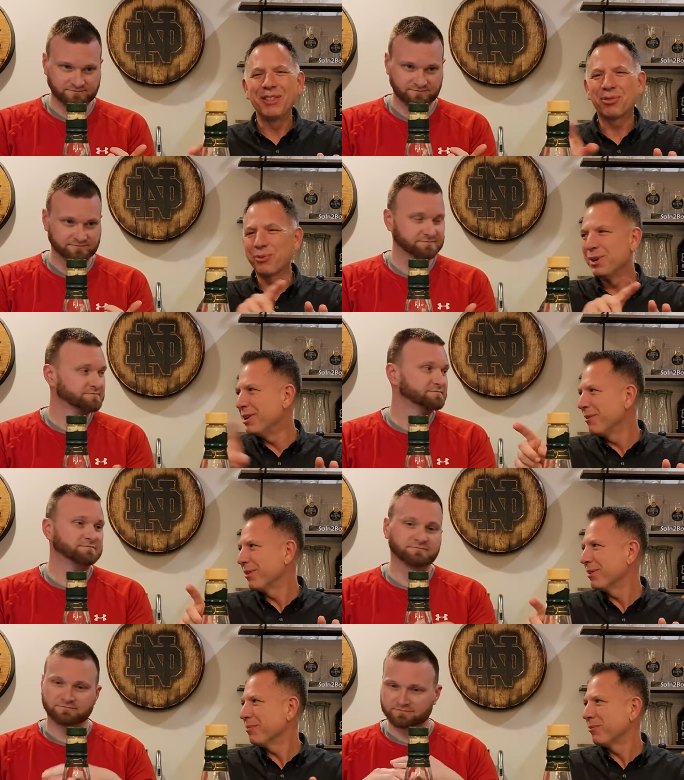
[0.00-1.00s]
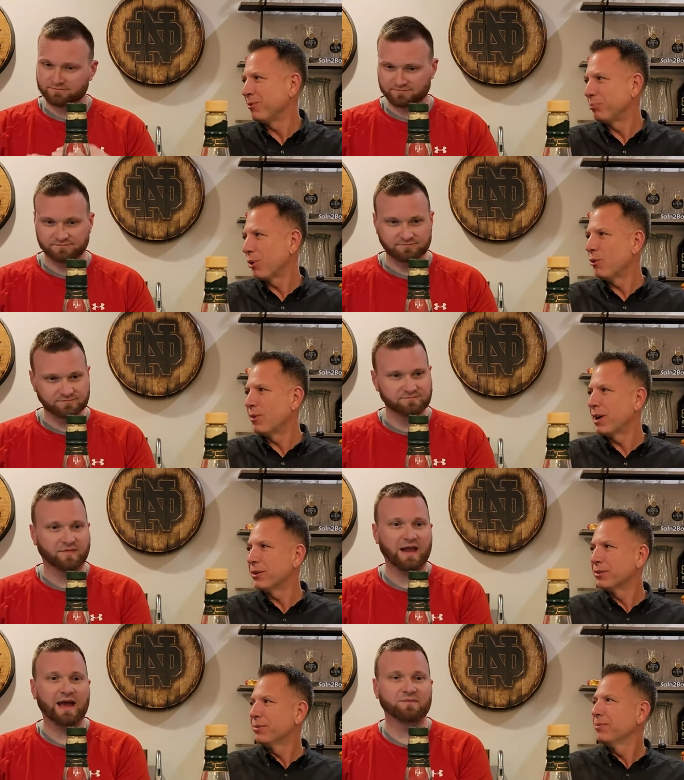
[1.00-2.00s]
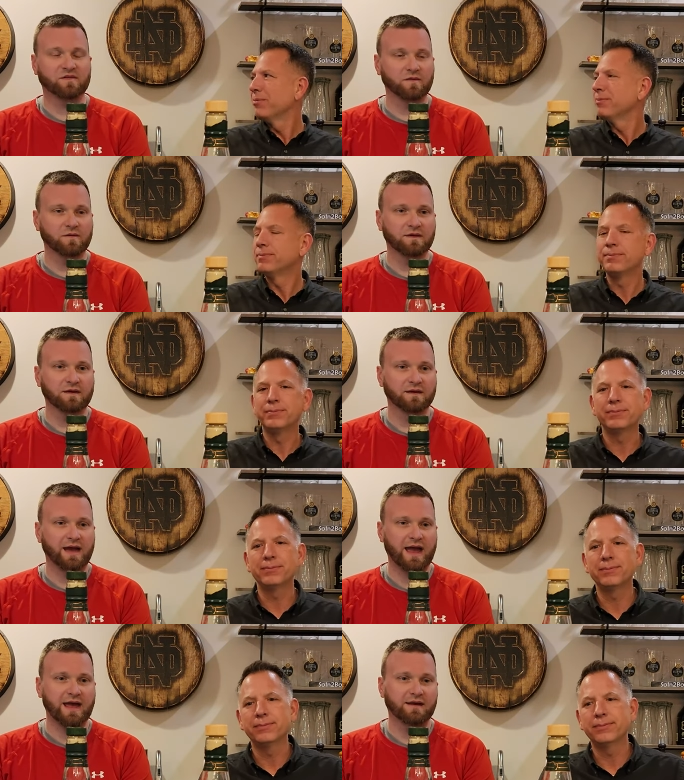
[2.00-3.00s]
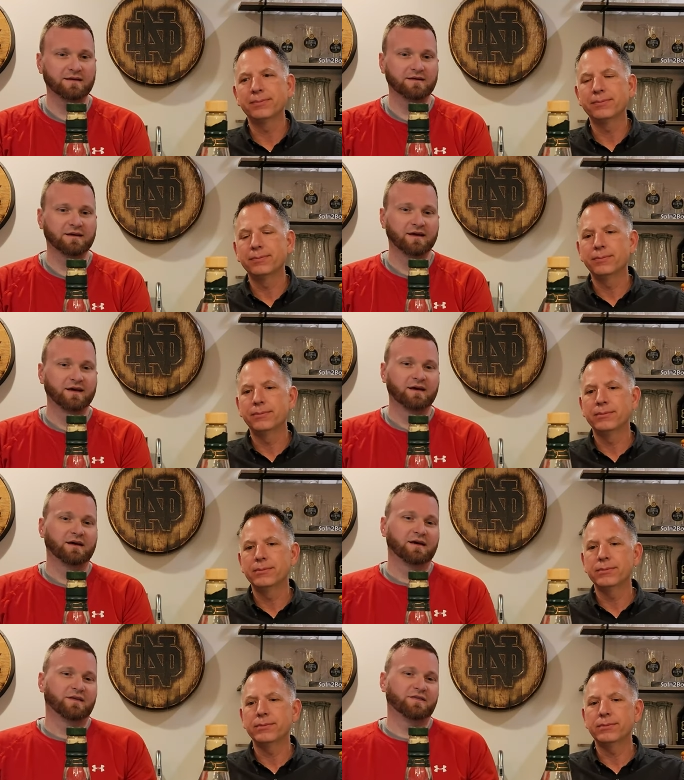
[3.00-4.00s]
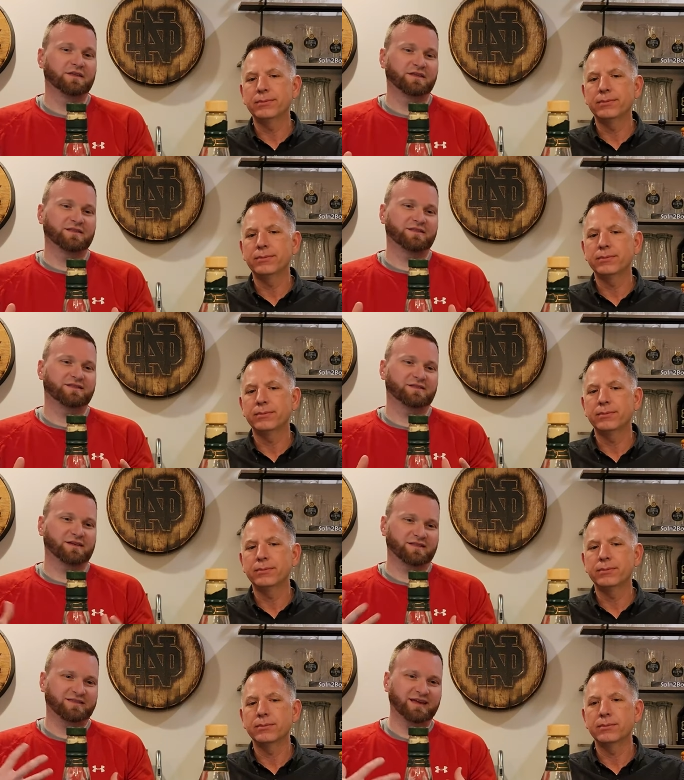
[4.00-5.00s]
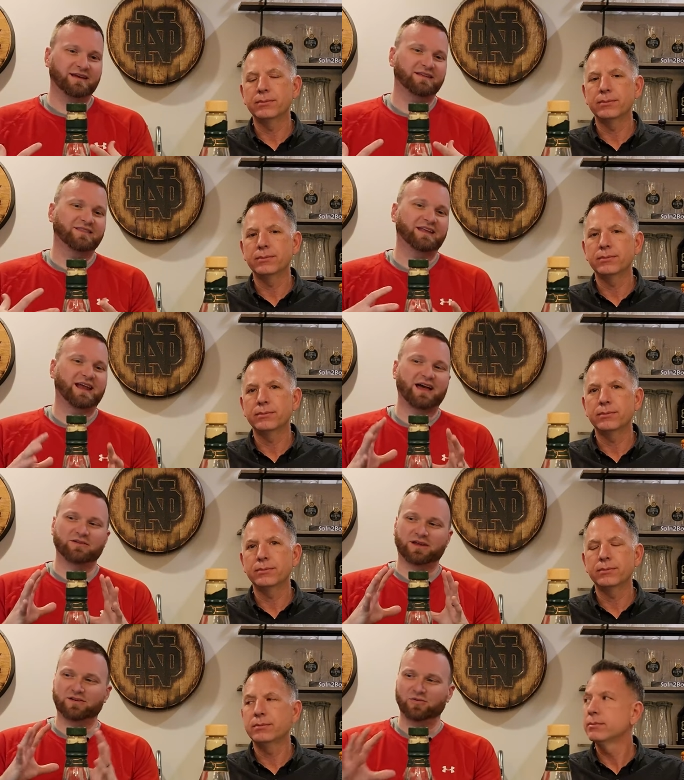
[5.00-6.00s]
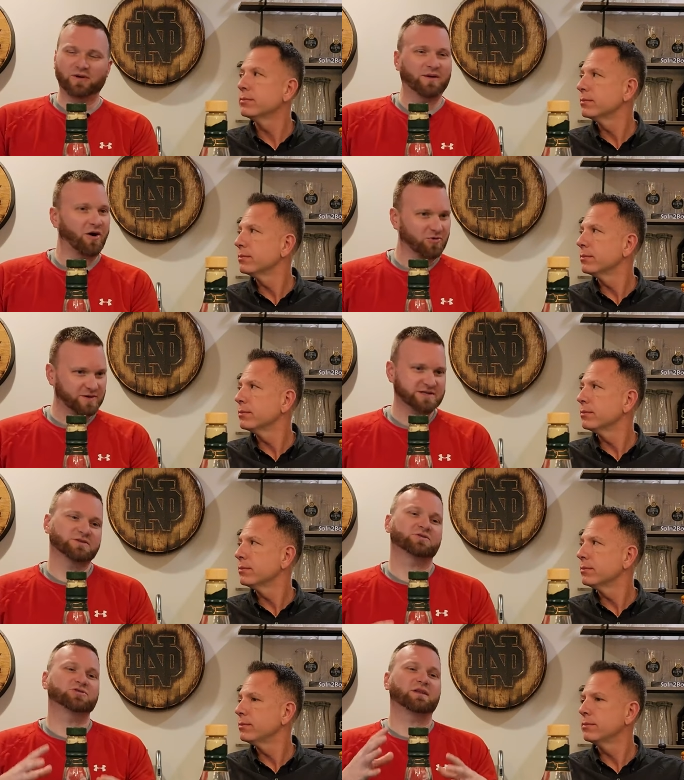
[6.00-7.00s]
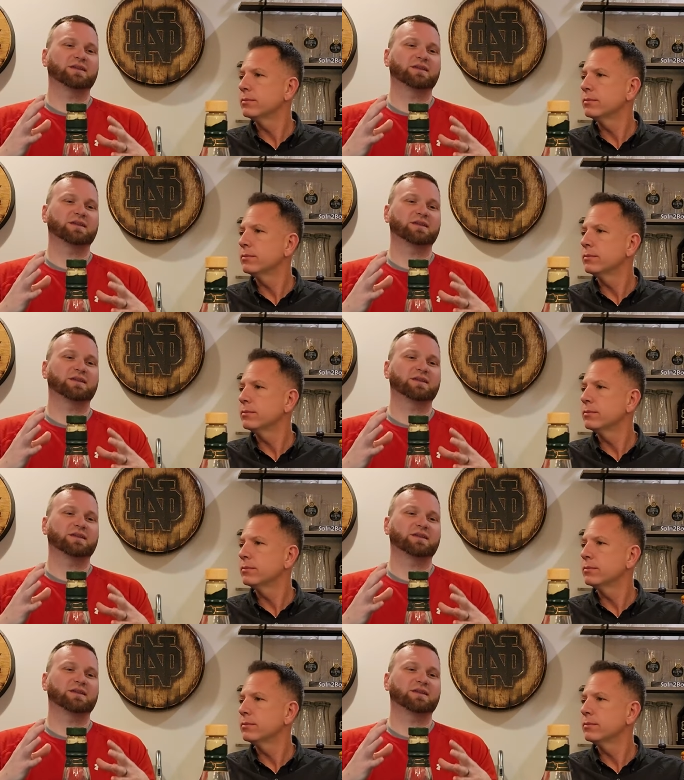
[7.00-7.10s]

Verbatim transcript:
Speaker 1: three different
Speaker 2: profiles. Absolutely. And the the thing that in doing our research on